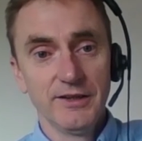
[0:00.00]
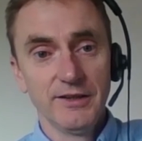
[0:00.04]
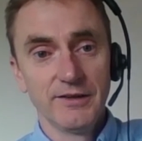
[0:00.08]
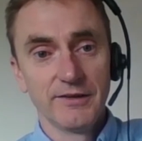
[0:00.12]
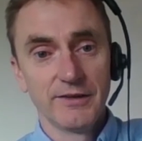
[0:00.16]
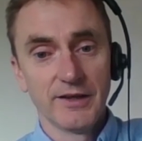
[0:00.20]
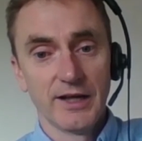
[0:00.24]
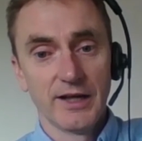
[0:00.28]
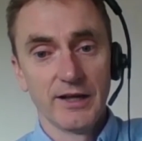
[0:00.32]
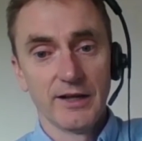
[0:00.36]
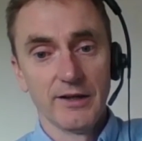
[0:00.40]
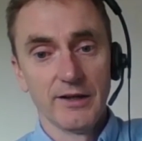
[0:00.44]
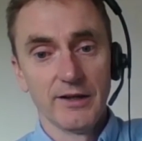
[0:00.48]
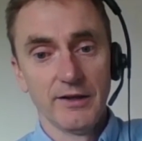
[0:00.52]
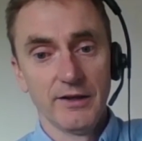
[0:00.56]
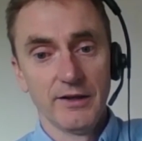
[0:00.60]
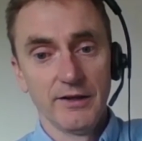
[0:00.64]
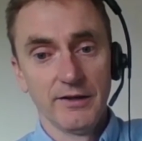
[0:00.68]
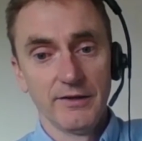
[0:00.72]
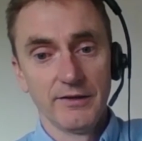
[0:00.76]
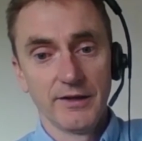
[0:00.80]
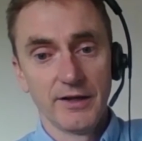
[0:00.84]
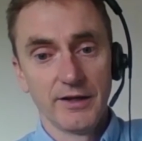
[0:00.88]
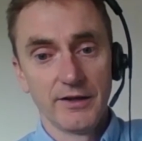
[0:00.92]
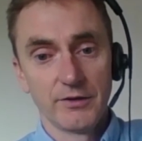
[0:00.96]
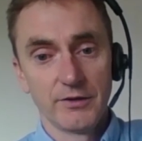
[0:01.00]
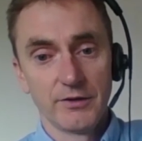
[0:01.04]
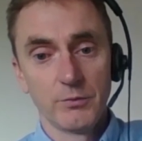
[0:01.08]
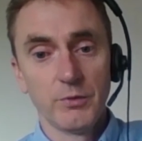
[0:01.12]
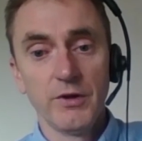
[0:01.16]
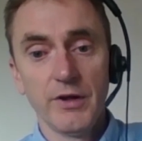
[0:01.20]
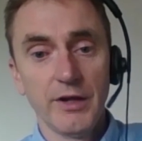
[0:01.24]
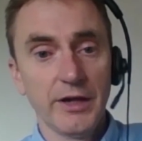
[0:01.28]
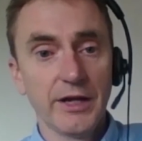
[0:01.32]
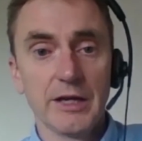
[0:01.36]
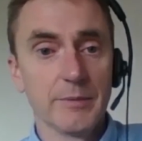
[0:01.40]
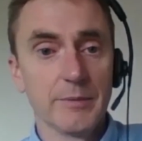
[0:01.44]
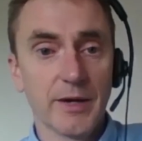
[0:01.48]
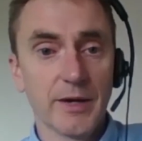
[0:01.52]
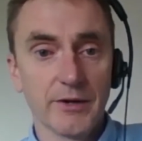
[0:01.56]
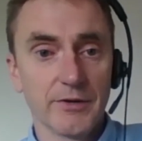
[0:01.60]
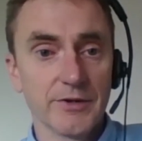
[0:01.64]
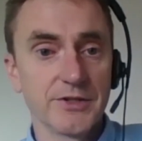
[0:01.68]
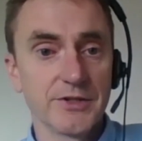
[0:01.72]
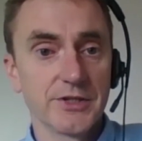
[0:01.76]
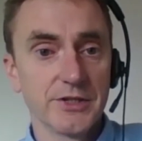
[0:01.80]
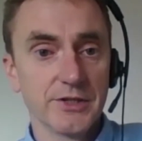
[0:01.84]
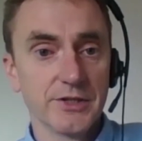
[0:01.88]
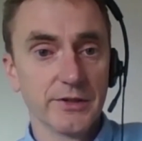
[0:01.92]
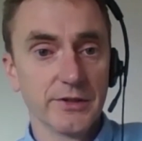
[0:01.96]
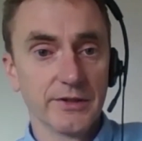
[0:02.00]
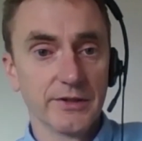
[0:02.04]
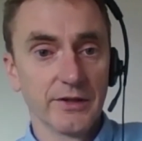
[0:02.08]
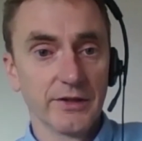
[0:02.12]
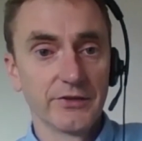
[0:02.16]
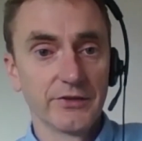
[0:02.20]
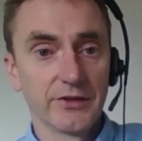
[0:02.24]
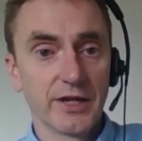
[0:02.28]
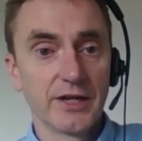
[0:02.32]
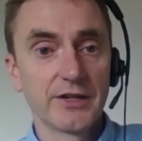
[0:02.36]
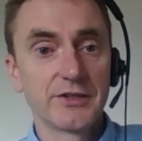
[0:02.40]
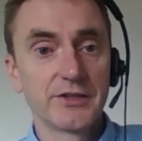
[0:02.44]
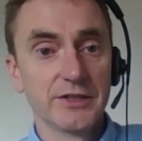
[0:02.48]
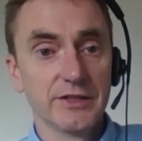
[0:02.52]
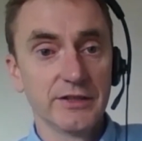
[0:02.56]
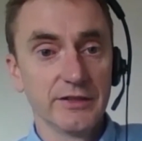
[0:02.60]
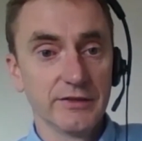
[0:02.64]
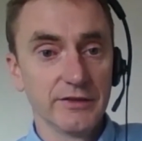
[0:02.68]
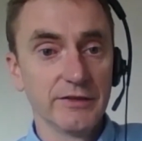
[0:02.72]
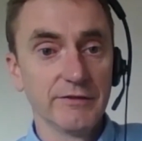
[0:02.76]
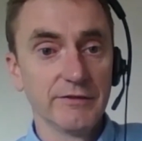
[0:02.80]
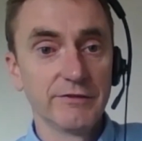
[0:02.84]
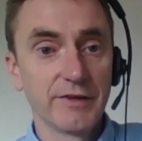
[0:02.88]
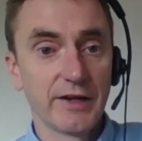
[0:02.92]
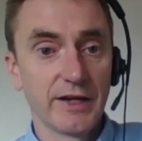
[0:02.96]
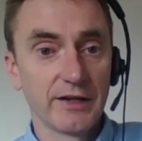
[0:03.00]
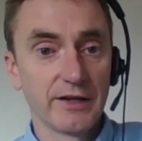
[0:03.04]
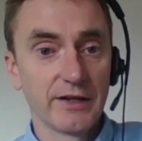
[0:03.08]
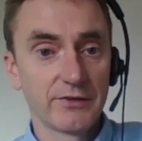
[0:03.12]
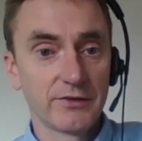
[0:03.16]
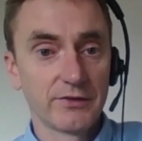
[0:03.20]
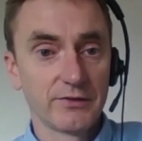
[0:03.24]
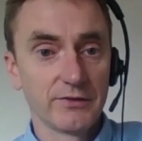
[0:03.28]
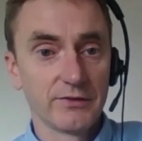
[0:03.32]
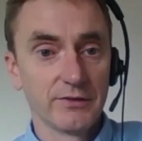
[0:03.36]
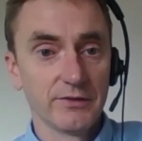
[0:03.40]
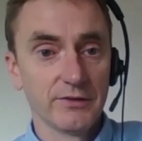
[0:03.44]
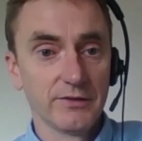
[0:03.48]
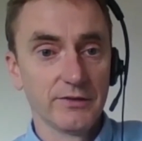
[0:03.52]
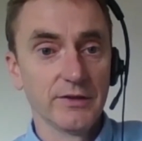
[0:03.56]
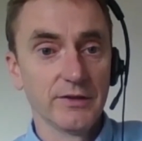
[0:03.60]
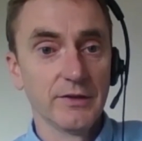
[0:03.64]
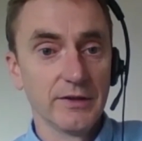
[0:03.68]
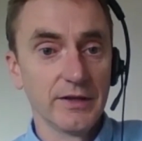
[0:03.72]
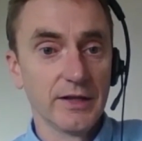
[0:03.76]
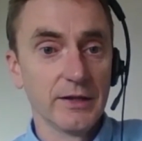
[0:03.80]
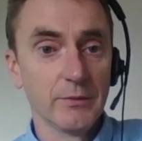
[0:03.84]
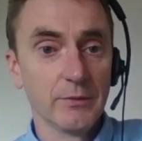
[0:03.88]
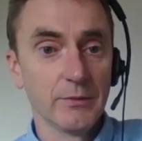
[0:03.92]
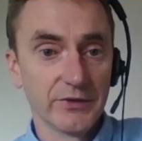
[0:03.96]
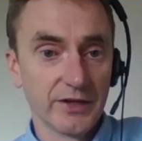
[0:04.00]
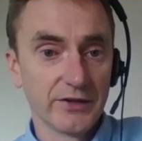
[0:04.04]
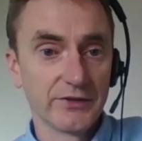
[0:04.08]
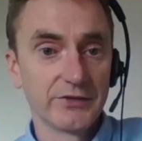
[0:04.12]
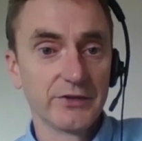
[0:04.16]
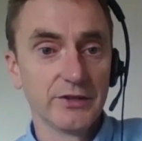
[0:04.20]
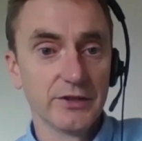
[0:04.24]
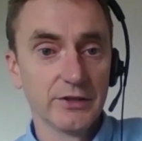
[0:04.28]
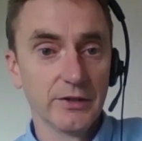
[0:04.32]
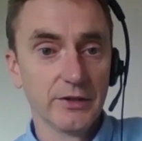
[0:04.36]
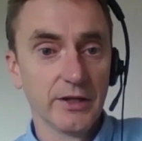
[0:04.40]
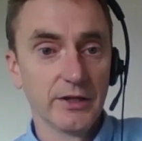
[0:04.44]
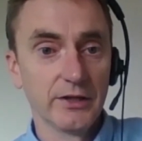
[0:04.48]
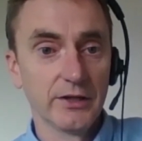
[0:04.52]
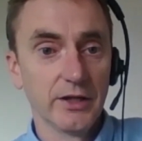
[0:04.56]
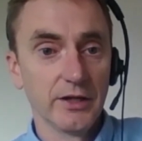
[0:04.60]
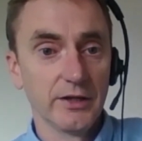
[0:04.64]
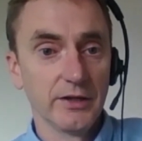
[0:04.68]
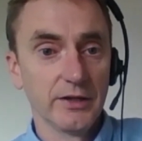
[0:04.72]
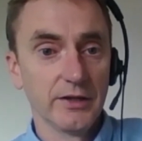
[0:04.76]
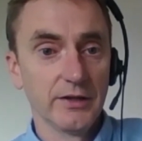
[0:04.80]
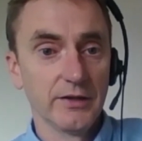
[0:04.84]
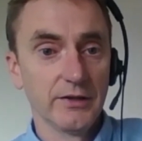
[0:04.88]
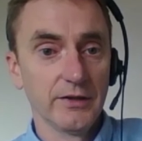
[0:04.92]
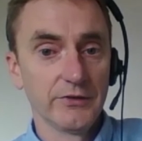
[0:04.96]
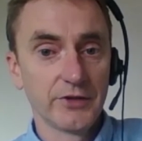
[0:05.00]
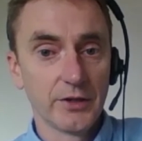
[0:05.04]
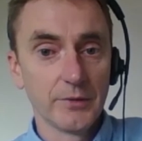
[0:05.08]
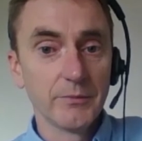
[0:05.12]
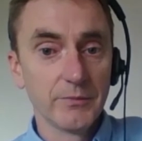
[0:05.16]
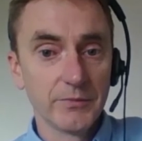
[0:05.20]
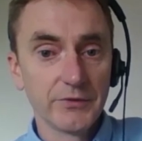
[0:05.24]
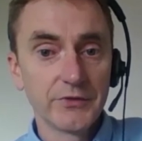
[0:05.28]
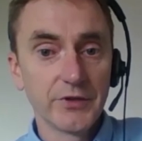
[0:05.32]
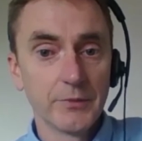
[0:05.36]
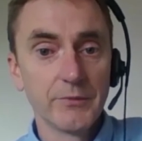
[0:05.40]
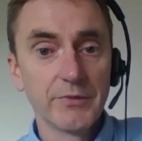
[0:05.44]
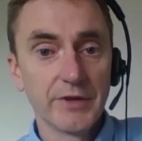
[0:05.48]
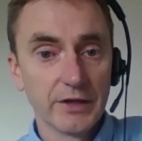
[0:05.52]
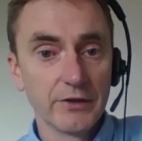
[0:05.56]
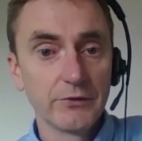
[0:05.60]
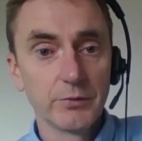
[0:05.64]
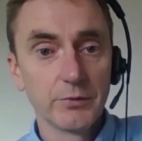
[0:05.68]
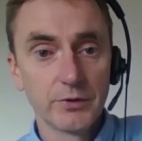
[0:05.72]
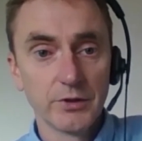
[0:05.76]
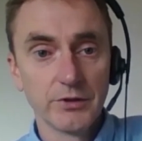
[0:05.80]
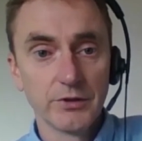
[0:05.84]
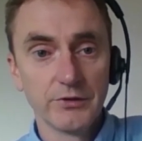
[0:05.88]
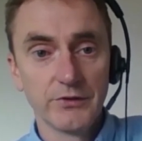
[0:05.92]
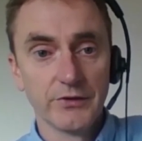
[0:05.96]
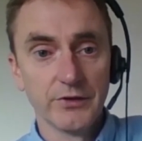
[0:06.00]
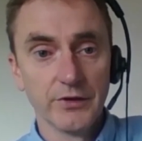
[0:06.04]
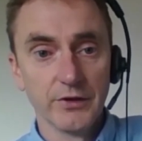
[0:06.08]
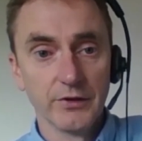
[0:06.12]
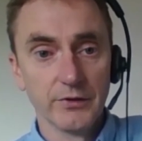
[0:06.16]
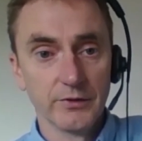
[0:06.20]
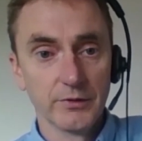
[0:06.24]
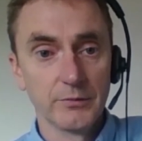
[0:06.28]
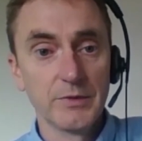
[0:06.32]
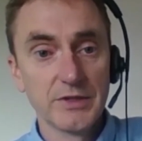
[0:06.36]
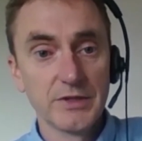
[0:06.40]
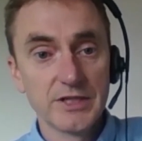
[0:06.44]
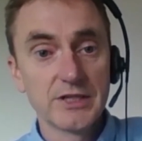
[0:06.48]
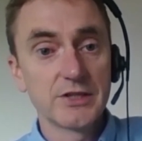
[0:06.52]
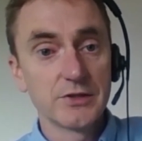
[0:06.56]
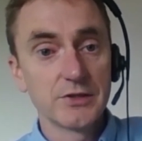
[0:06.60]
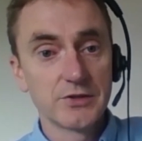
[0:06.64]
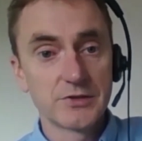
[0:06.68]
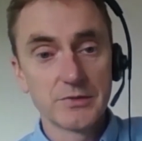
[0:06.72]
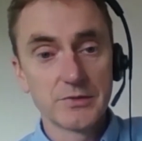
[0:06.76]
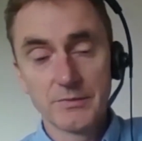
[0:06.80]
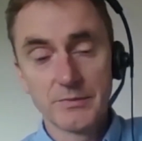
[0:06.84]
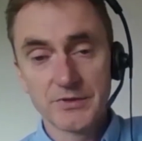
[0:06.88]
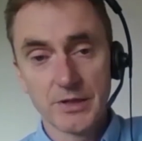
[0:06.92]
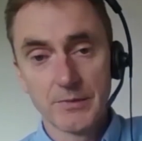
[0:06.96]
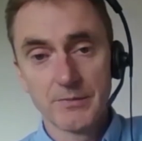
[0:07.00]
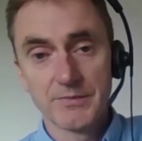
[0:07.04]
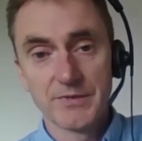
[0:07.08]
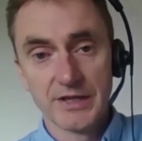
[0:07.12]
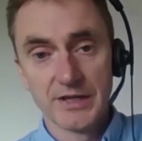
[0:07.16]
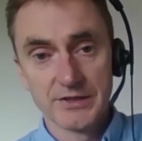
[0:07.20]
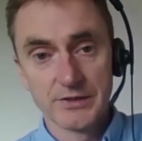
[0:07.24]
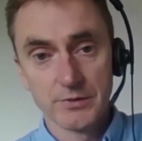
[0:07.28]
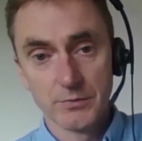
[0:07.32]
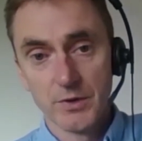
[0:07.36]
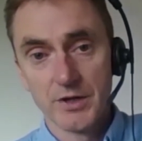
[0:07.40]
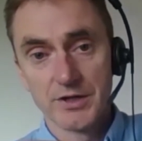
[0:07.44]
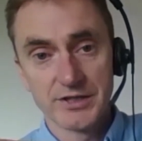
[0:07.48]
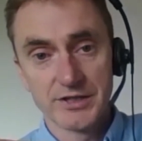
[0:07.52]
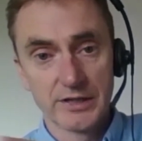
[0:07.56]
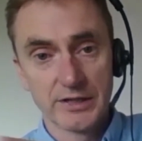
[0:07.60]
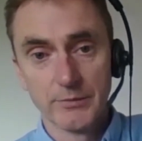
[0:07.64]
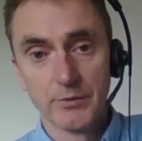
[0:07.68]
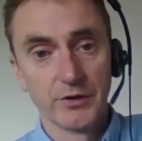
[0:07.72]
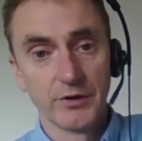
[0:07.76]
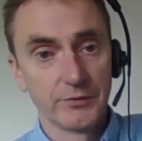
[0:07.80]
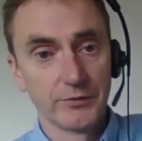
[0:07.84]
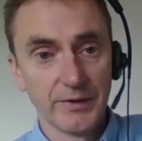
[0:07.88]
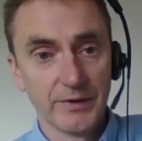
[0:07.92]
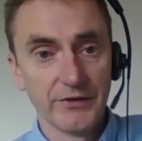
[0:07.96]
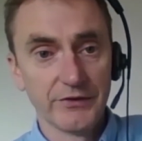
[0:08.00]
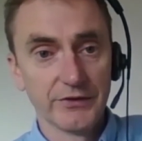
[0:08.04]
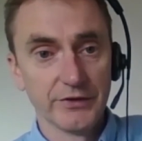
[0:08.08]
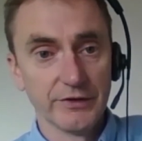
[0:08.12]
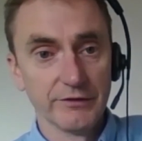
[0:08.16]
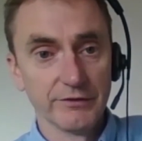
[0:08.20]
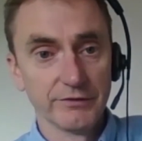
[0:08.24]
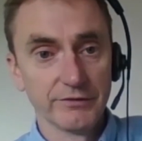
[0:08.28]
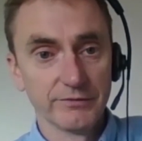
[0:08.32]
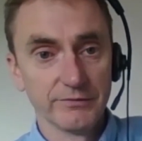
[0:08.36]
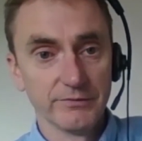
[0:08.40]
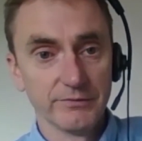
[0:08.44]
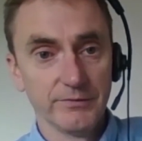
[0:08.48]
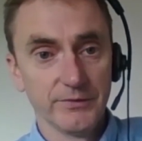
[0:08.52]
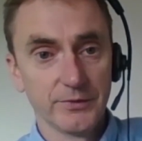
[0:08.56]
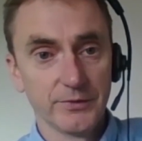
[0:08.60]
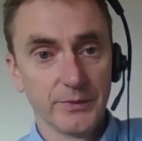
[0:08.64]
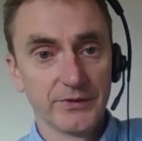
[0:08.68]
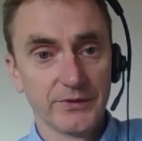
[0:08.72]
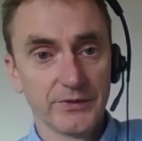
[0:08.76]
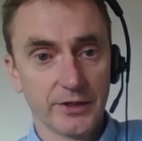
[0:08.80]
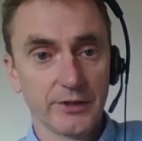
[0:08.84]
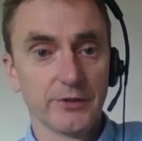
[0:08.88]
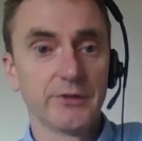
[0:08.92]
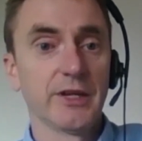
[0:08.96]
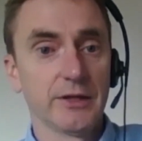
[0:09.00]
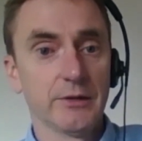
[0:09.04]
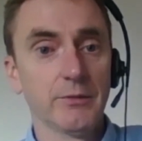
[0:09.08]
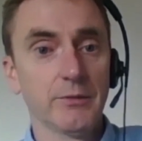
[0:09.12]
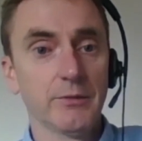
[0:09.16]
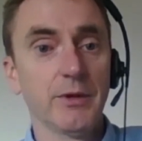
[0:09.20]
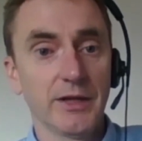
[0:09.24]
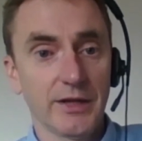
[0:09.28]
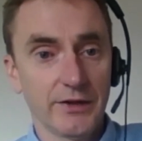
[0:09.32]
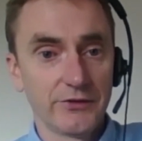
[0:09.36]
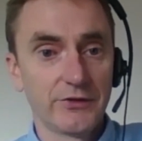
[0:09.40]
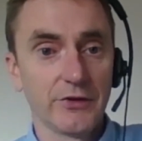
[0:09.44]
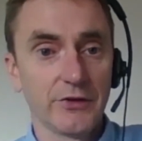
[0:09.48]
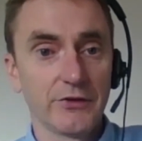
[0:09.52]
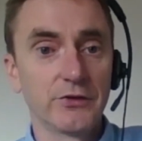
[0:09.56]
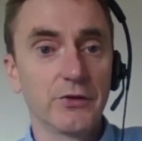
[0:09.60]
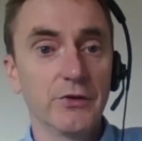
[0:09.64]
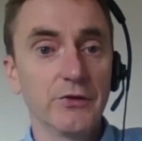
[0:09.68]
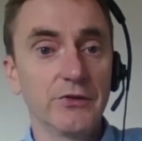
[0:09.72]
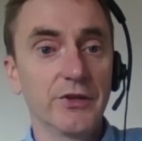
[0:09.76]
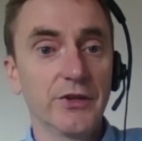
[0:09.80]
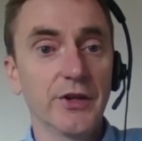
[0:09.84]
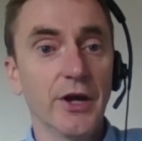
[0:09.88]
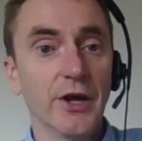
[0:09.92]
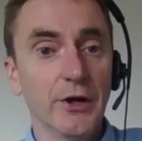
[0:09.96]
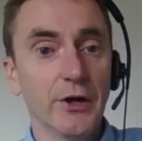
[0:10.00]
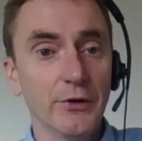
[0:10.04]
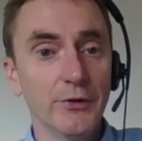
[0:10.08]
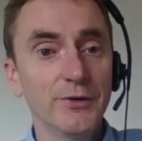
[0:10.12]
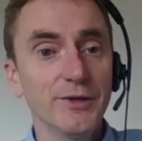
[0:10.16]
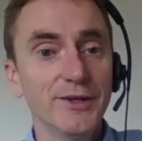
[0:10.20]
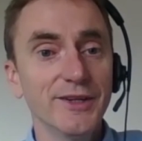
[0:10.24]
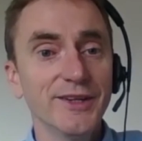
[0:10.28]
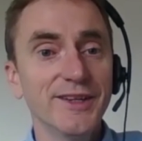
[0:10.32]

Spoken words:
that there weren't any barriers to doing this, and actually, in fact, it was actually some things were good to do, and we did do some things that worked out more expensive. So we said, okay, well, that's just good to know,